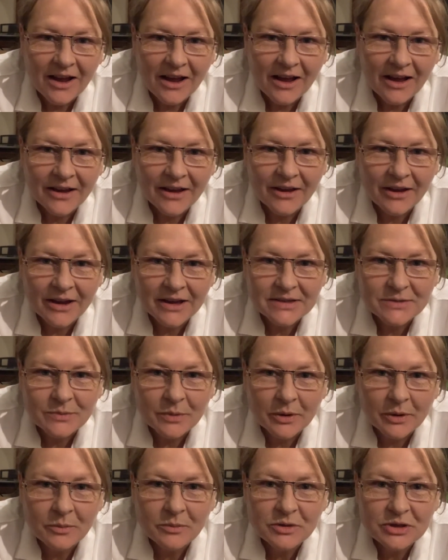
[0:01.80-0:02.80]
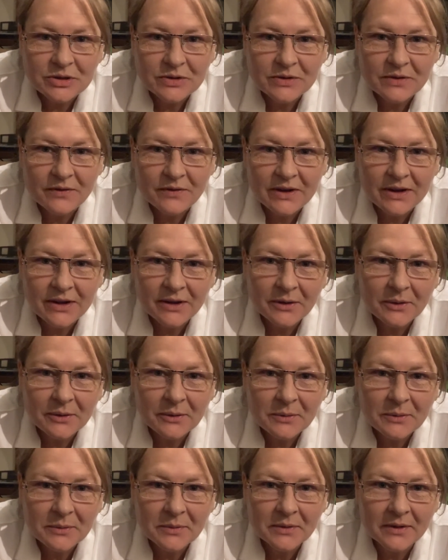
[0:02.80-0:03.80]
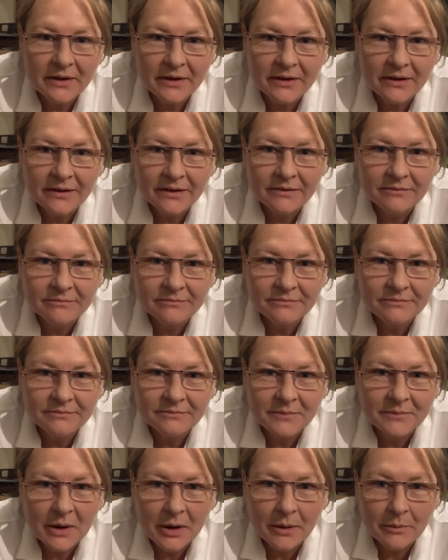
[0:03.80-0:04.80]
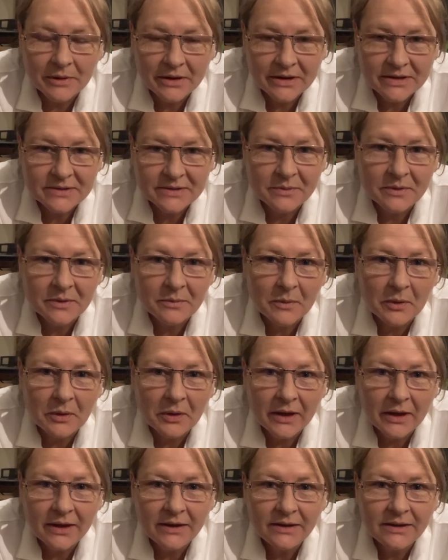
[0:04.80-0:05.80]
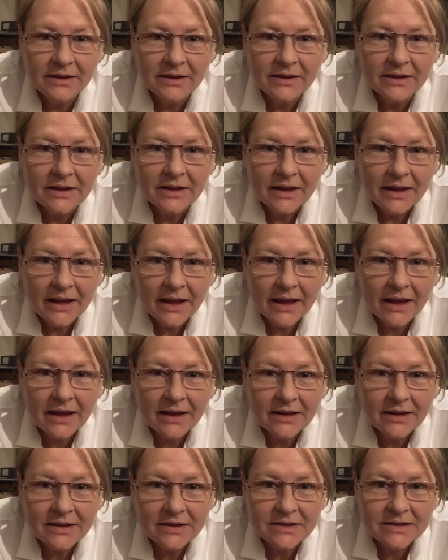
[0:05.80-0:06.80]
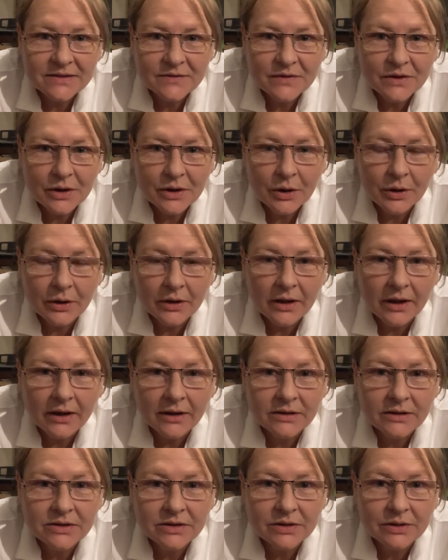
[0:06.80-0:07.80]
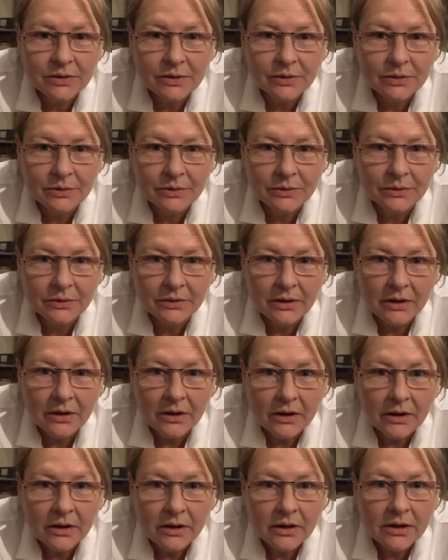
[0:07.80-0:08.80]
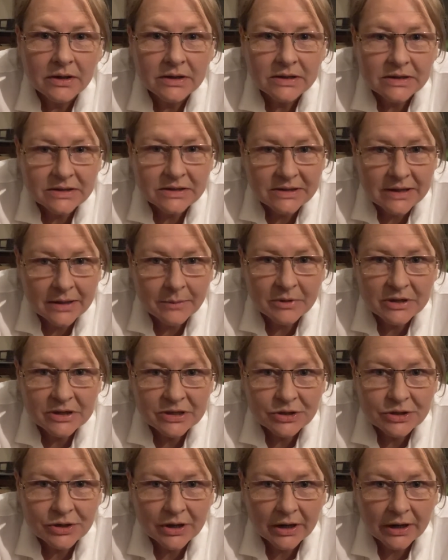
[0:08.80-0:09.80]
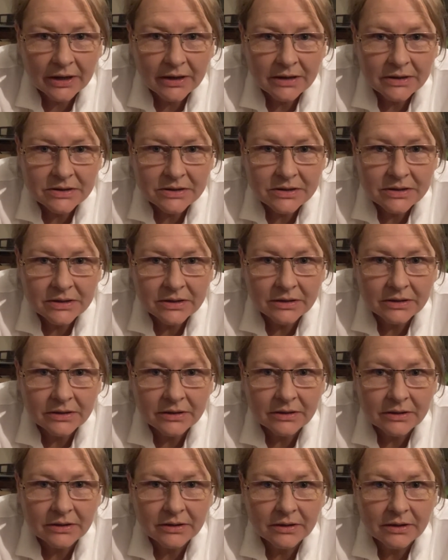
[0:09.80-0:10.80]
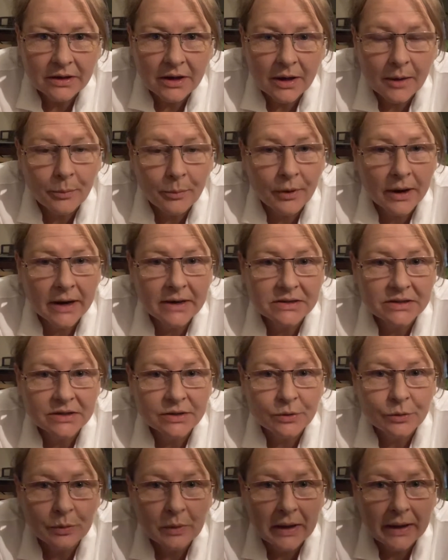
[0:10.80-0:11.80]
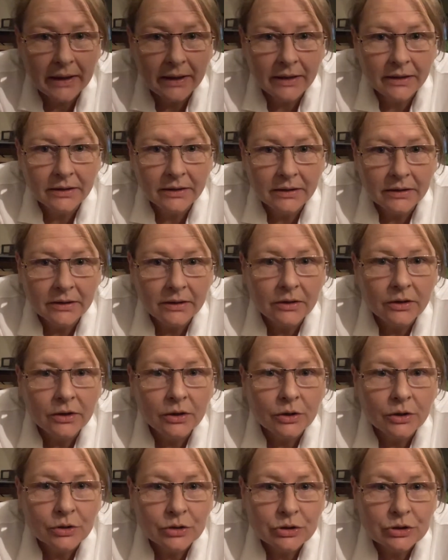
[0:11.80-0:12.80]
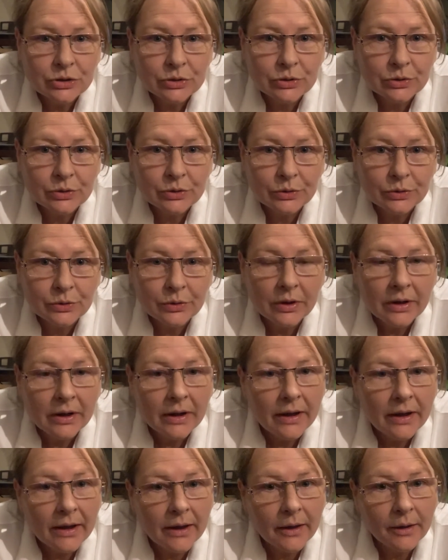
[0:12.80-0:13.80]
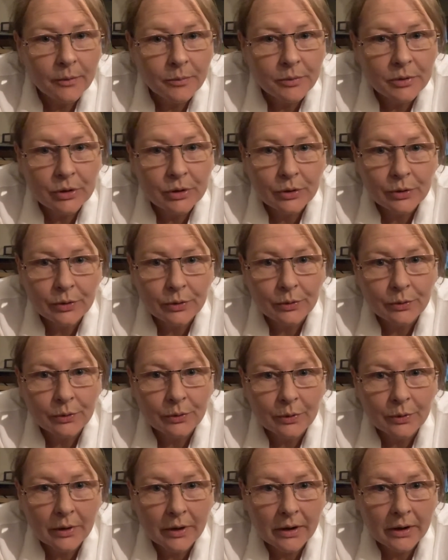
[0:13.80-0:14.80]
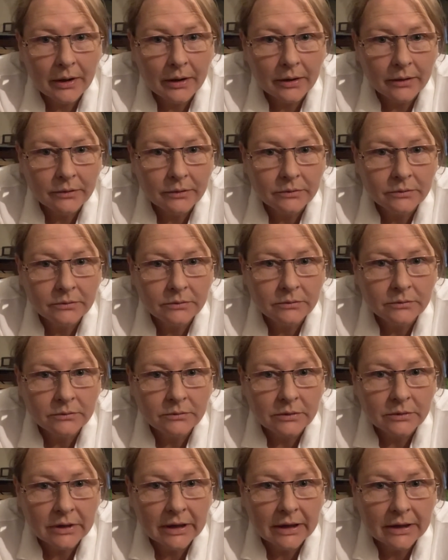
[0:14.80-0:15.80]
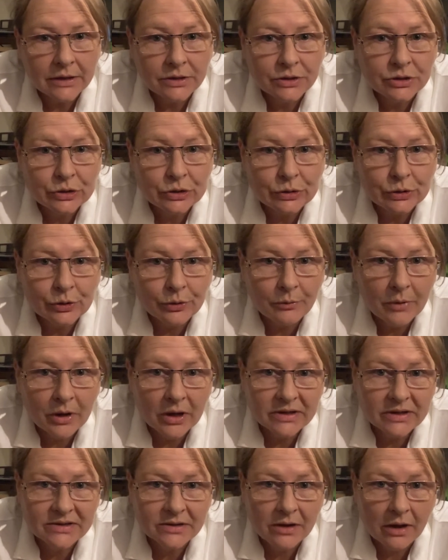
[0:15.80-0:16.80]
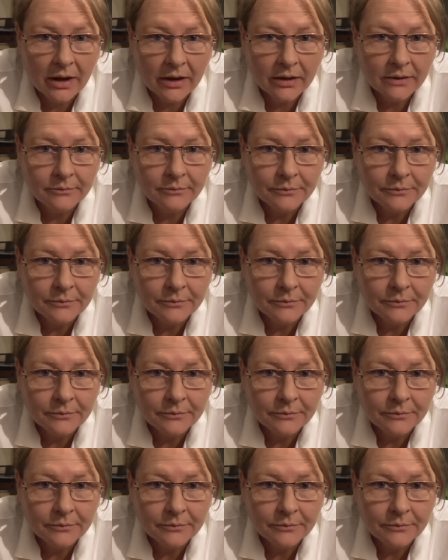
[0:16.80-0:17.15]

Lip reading: Hi guys, welcome to the video. I'm Elizabeth Mulhane, and in this video I'd like to demonstrate a practical way to help you get into your mind's eye.